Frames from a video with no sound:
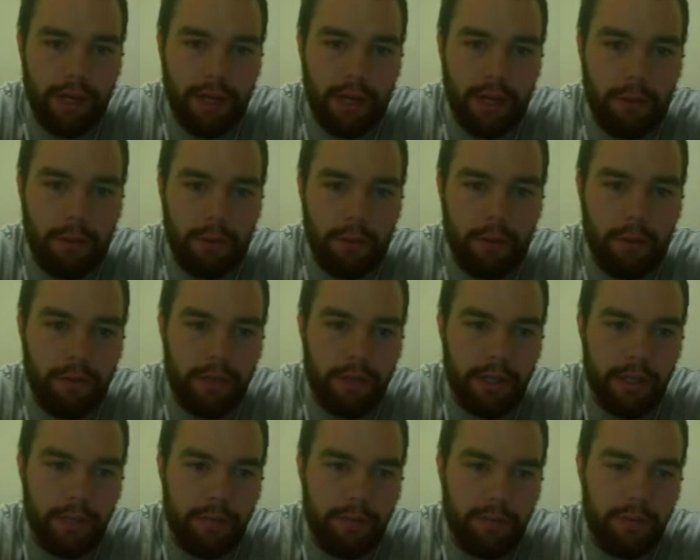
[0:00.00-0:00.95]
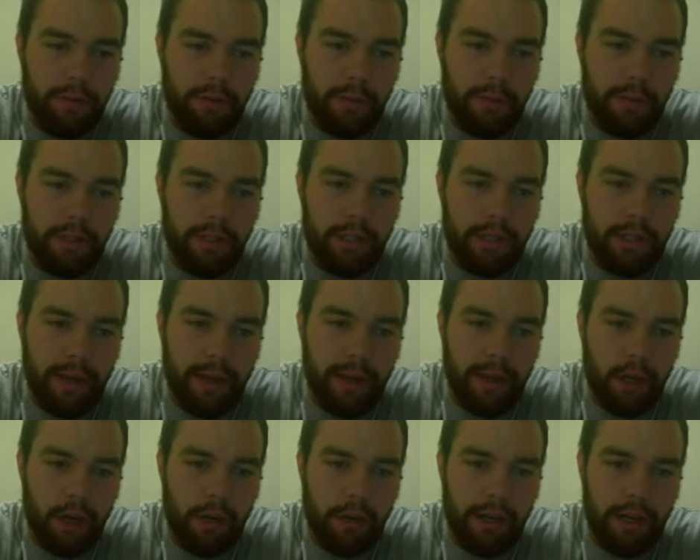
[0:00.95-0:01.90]
I would have pretty much healed back
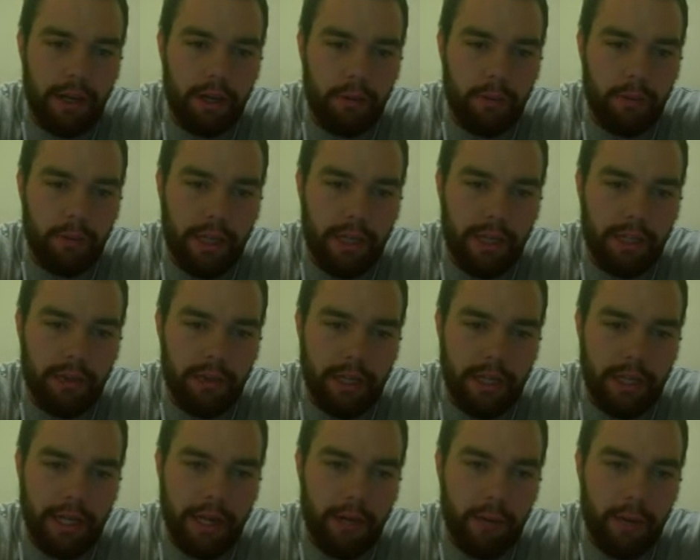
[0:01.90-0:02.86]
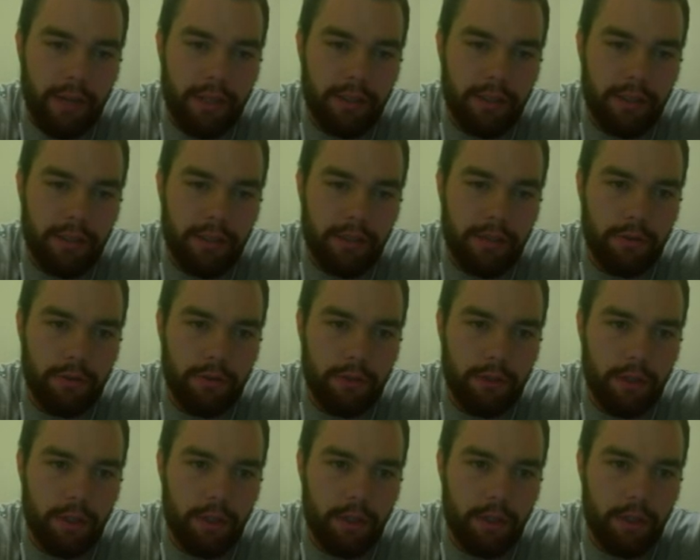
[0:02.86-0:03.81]
all that health with Giga Drain anyway, so it doesn't
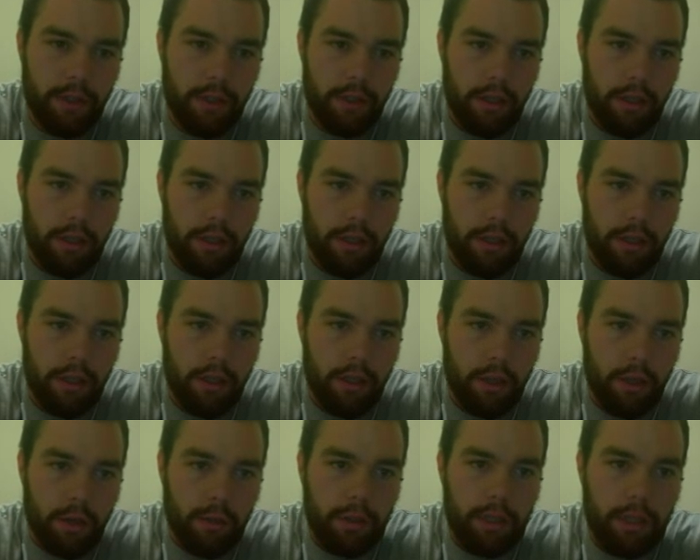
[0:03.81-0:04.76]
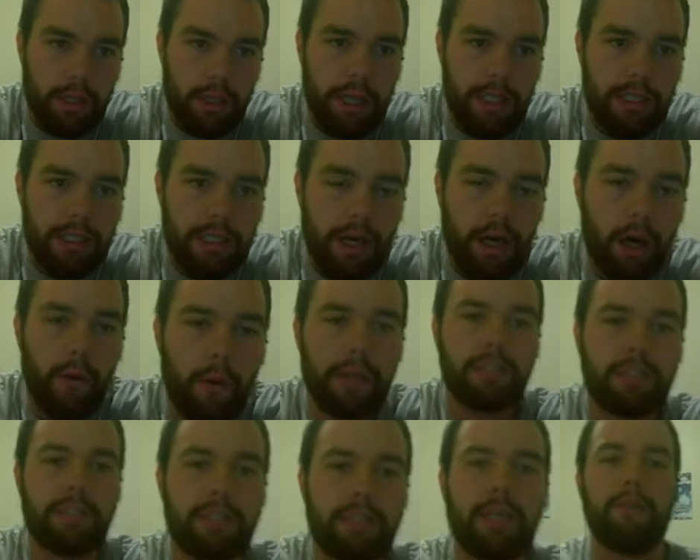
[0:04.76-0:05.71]
really... What did I... I
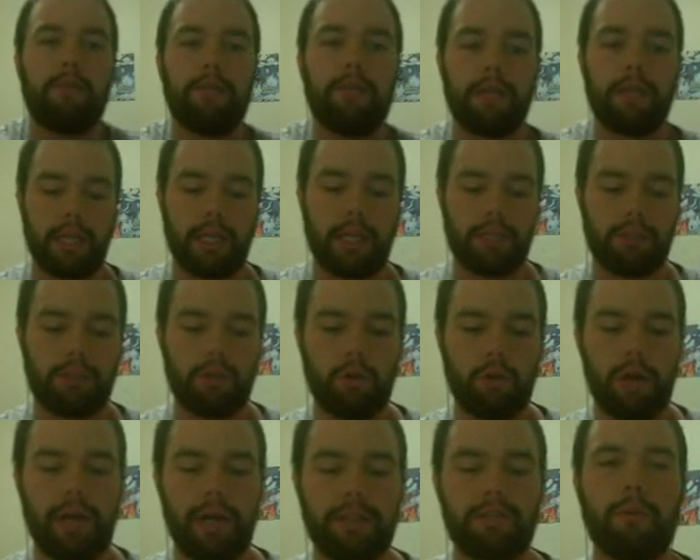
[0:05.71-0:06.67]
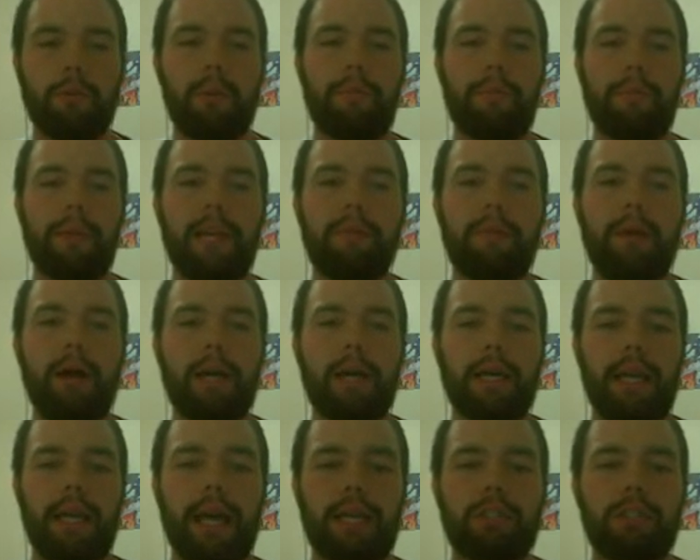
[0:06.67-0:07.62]
didn't realize I stole... So my
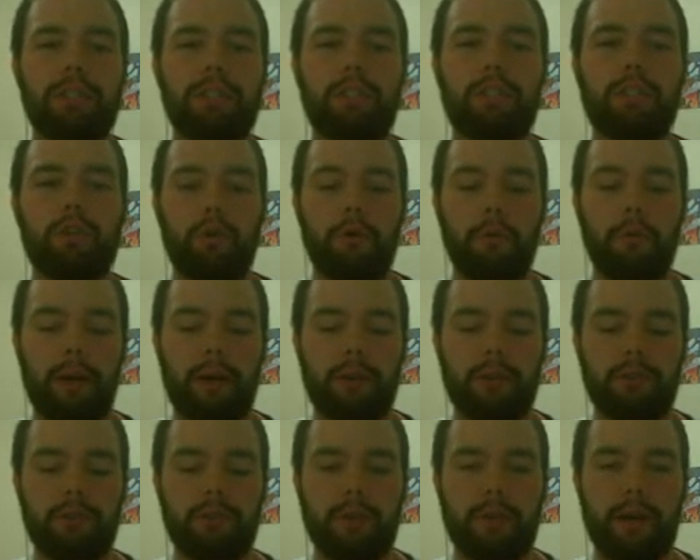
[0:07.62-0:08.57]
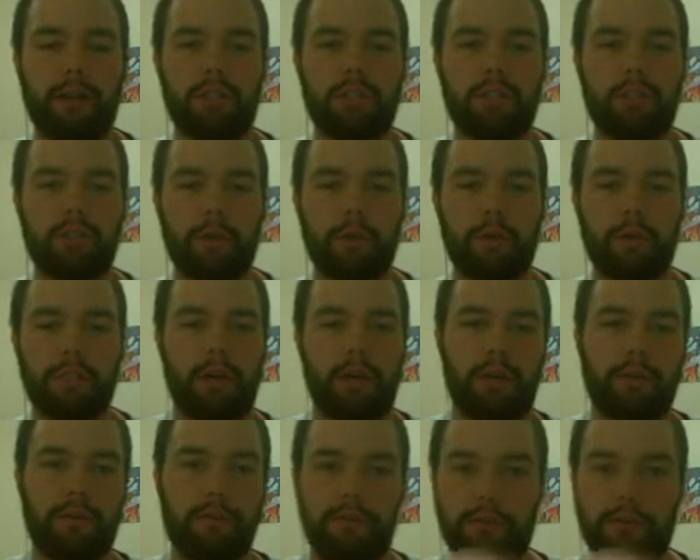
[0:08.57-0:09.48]
pickpocket actually stole Mamoswine's Choice Scarf.